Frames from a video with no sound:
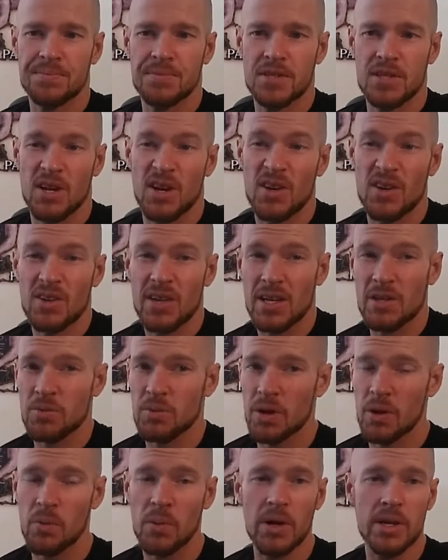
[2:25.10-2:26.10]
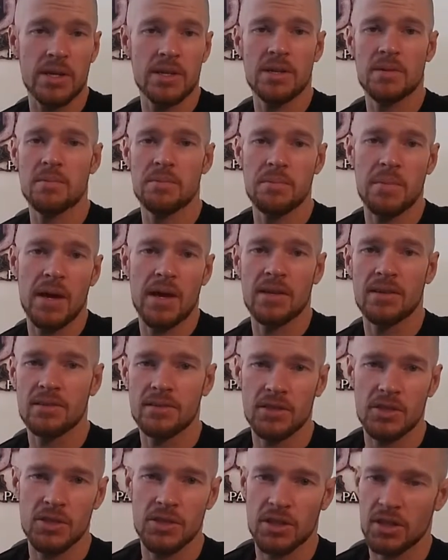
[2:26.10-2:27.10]
So that's where we
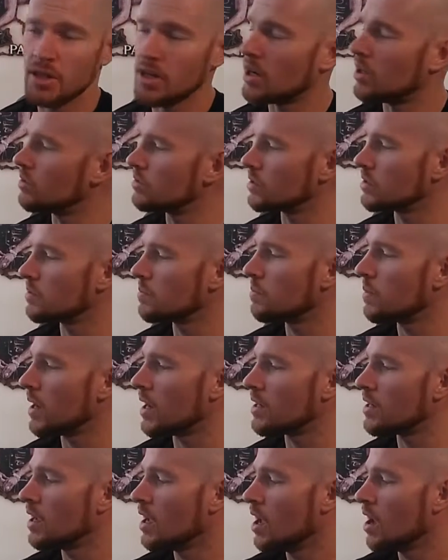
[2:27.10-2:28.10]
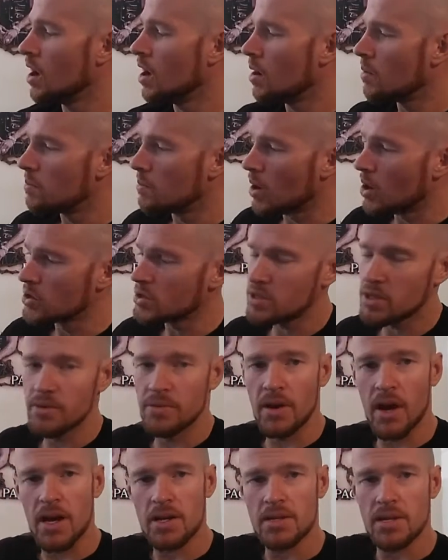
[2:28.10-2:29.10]
men usually hold it. But most of
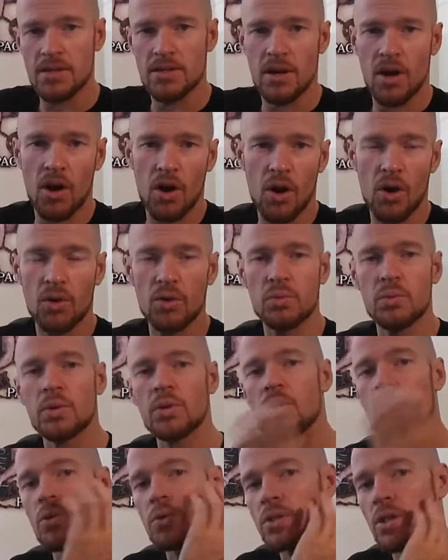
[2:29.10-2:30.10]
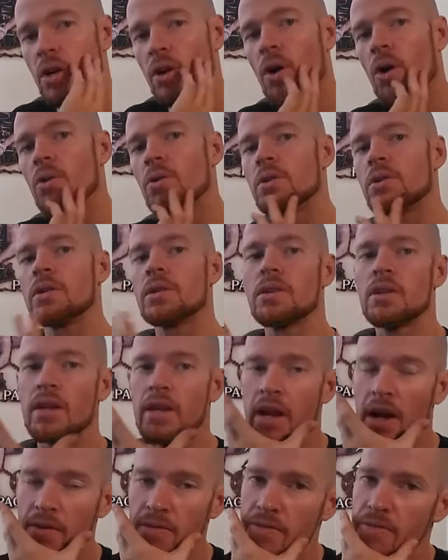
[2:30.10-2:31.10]
us as a whole will also hold it in
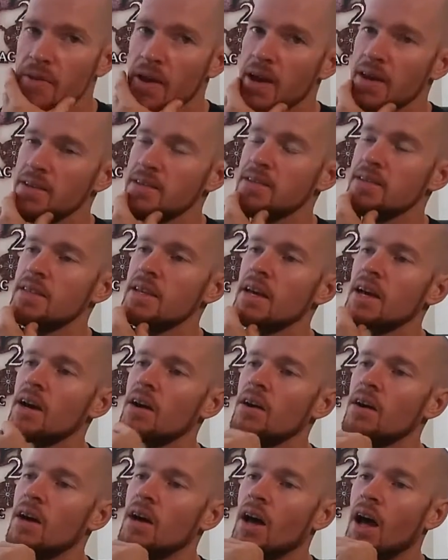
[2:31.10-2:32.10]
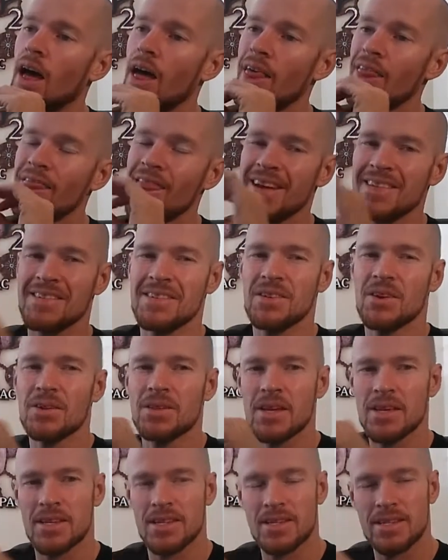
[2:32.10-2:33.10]
our face. Now, that's not
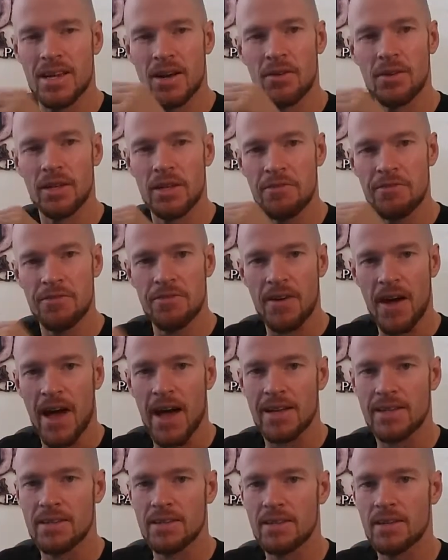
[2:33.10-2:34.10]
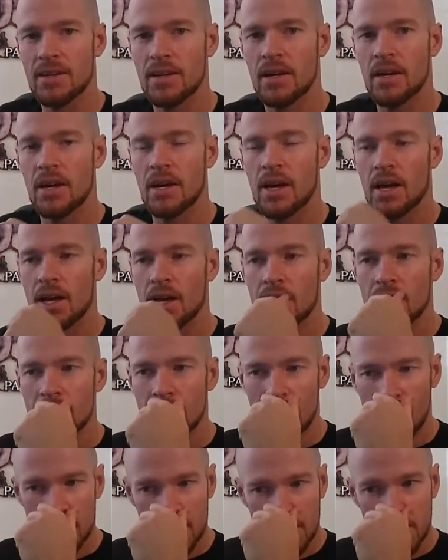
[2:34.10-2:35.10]
necessarily fat.
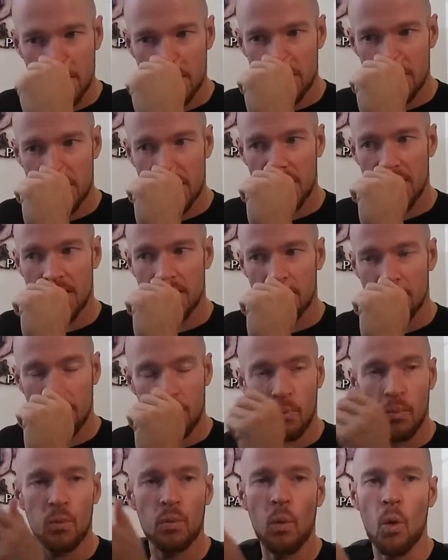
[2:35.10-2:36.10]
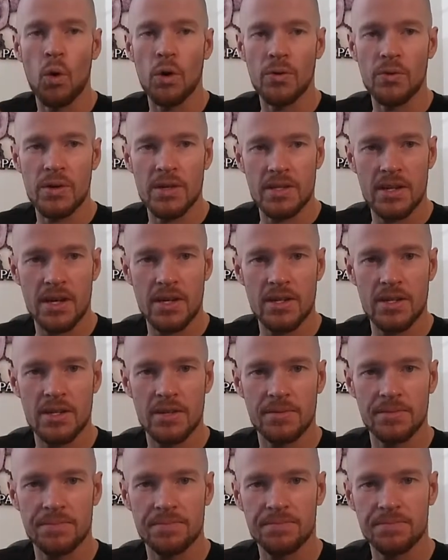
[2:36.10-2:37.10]
That's water
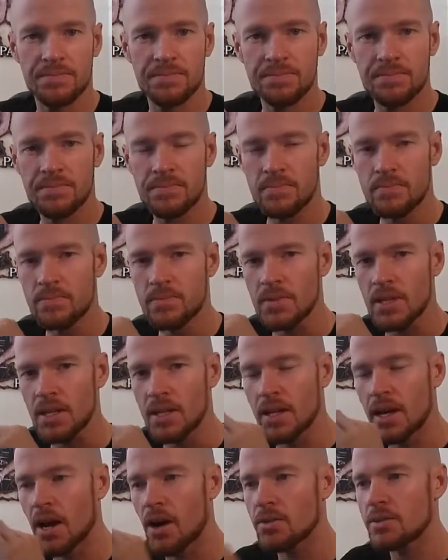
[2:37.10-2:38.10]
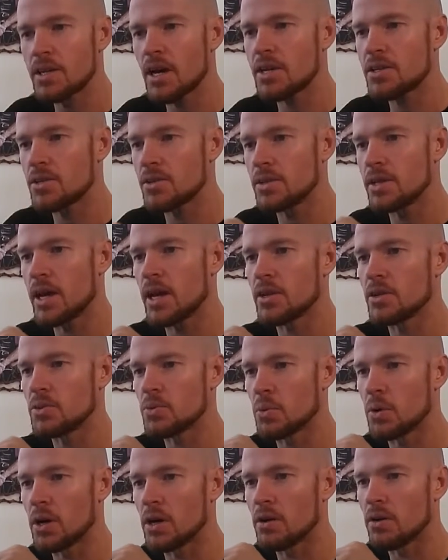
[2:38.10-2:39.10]
retention. Now, I'll touch on that as
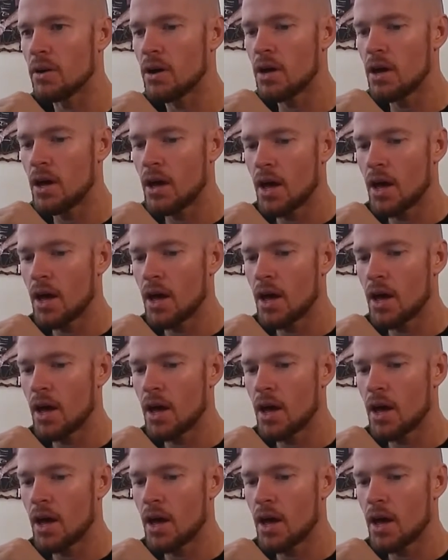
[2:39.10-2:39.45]
well.